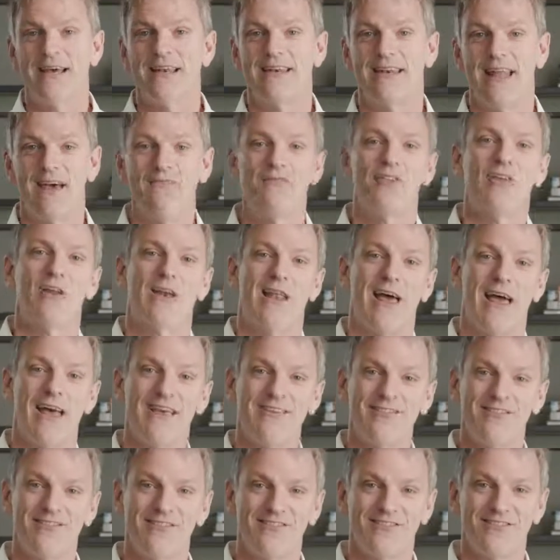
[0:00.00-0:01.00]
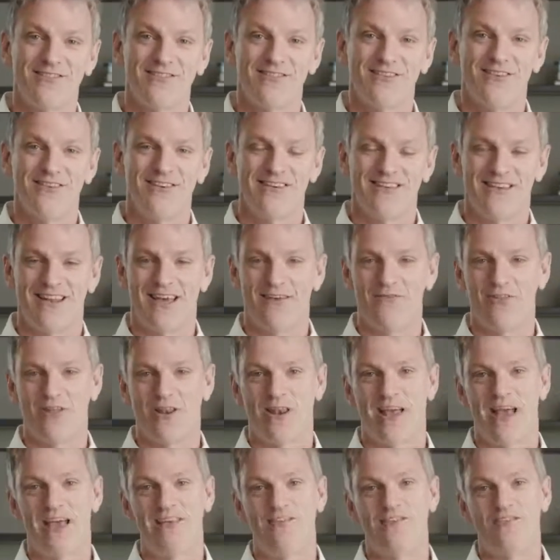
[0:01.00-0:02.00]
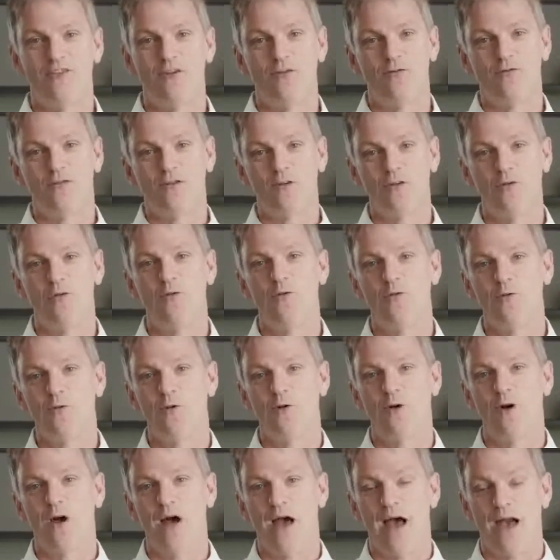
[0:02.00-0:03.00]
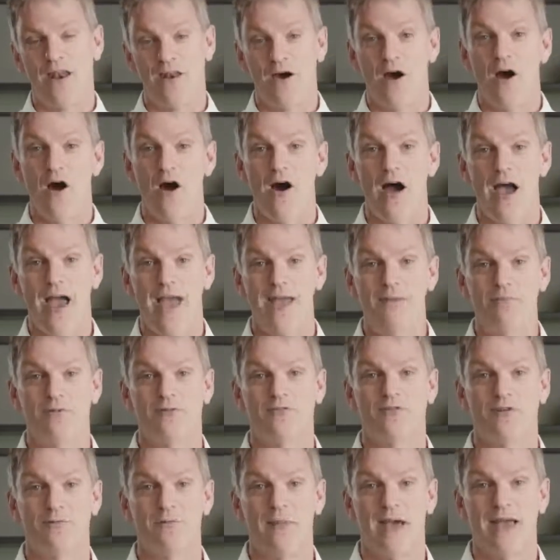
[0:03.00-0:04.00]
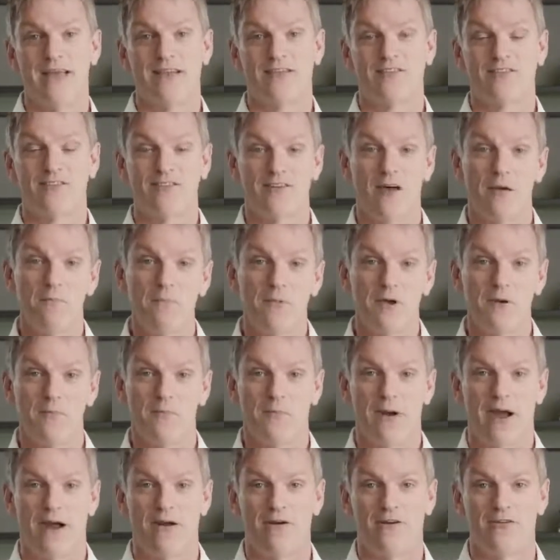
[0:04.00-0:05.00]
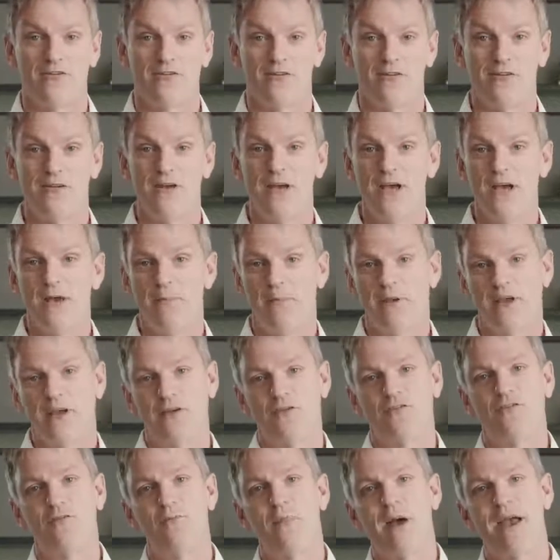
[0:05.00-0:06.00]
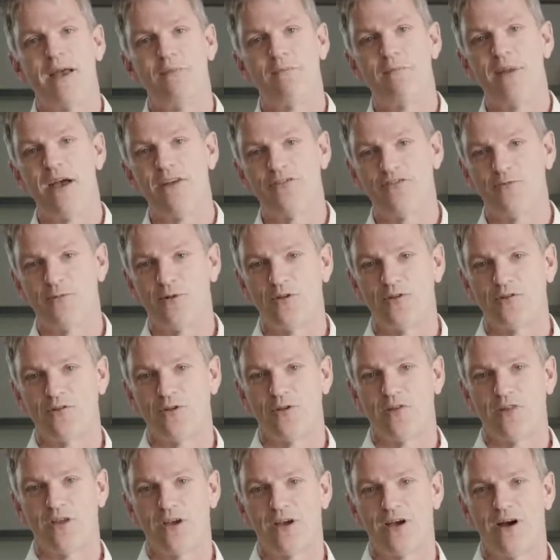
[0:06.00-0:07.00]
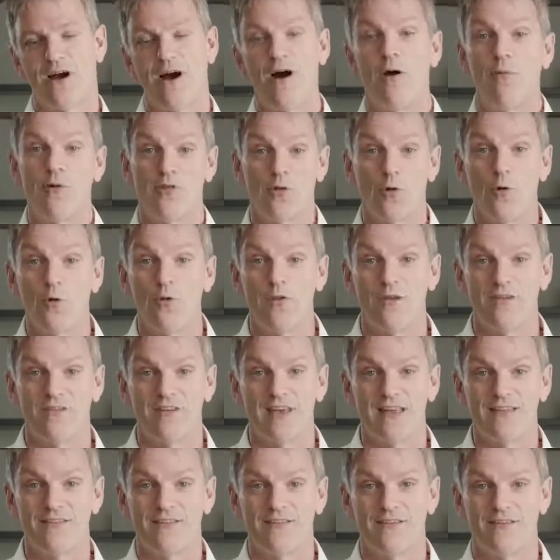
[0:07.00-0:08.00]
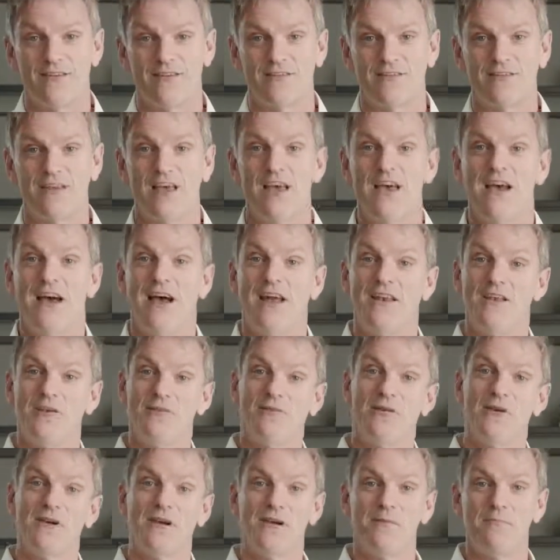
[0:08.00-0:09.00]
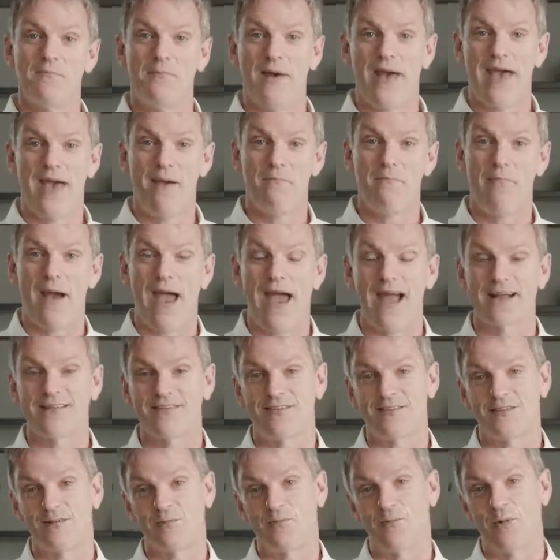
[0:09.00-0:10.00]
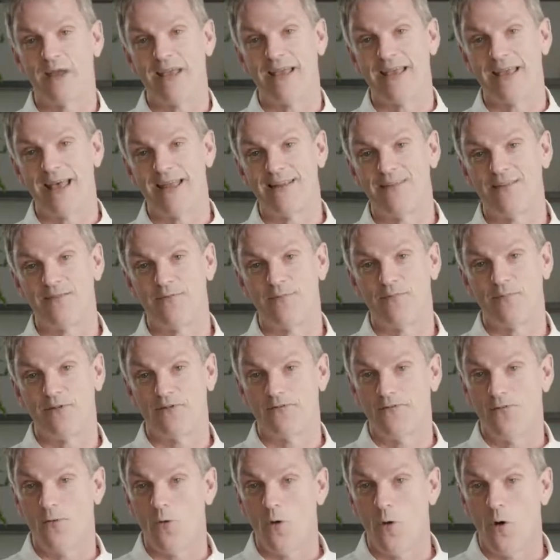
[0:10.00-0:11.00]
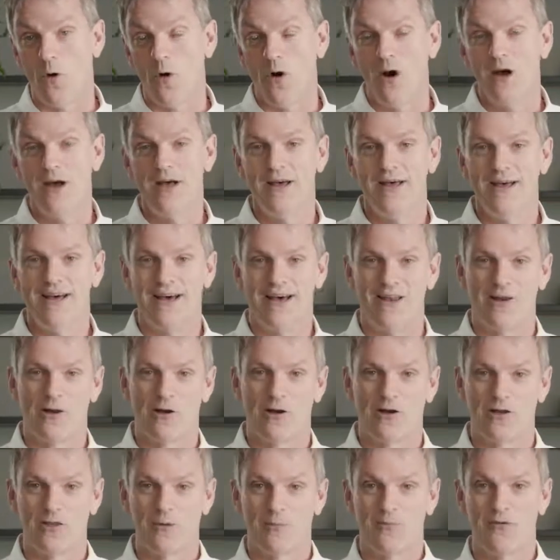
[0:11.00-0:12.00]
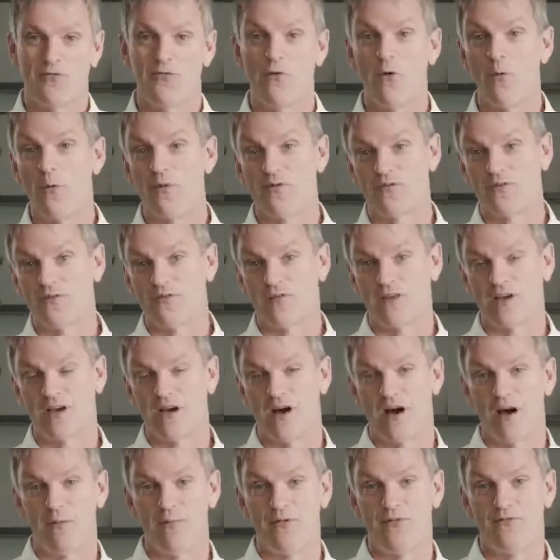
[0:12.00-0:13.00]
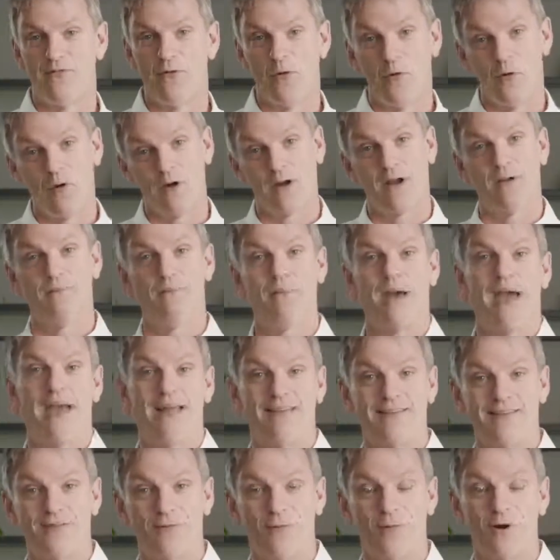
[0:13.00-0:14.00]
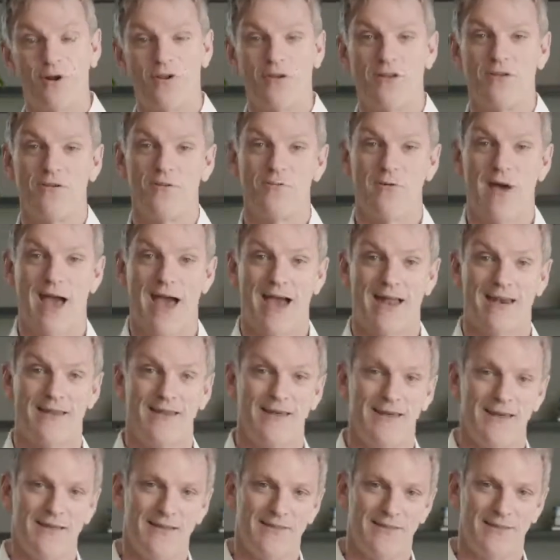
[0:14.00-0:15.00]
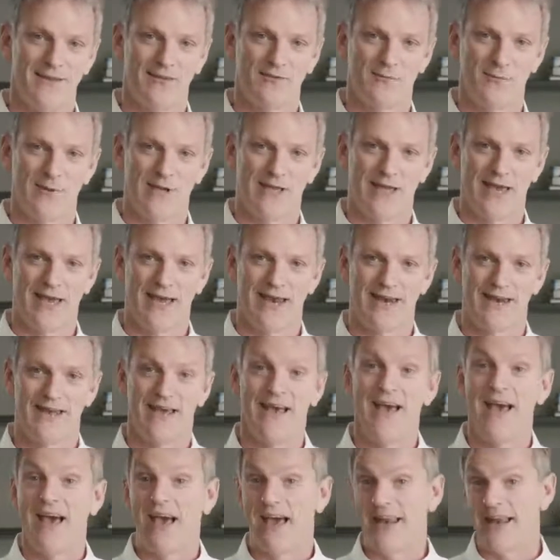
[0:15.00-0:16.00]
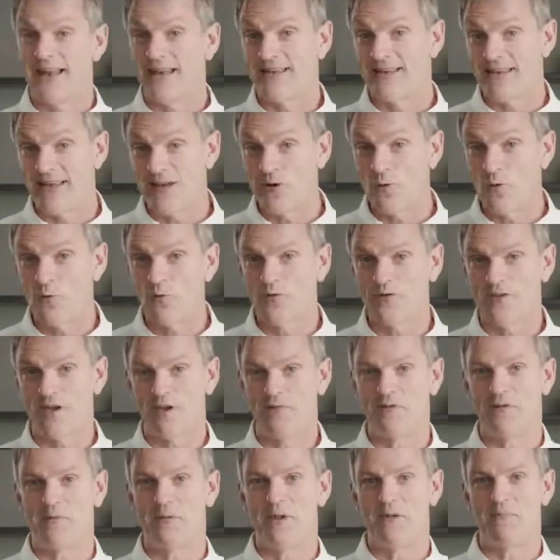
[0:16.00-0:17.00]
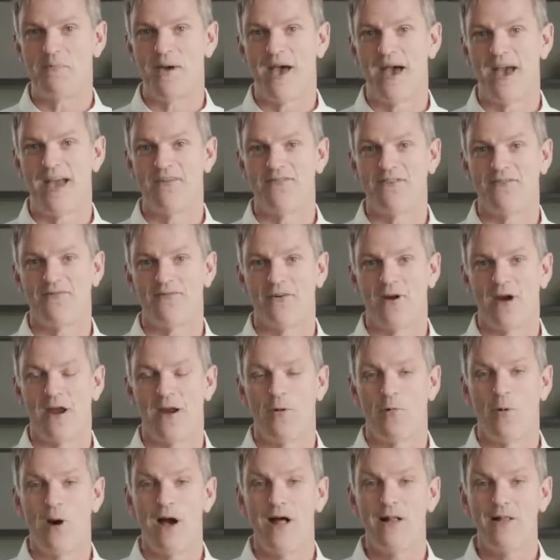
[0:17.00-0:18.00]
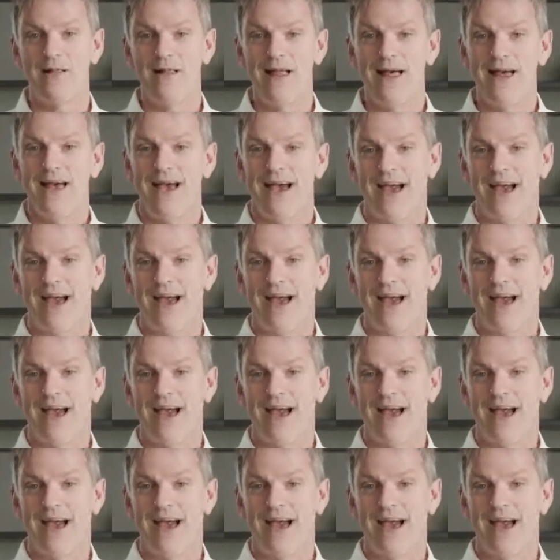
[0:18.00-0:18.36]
Nevertheless, you do and are able to make some comparison, because you make measurements on the car with all the sensors, and you can compare back to the weekends before and look at the performance of the car before and compare to the one that you had this weekend. And it did all seem to be behaving very well.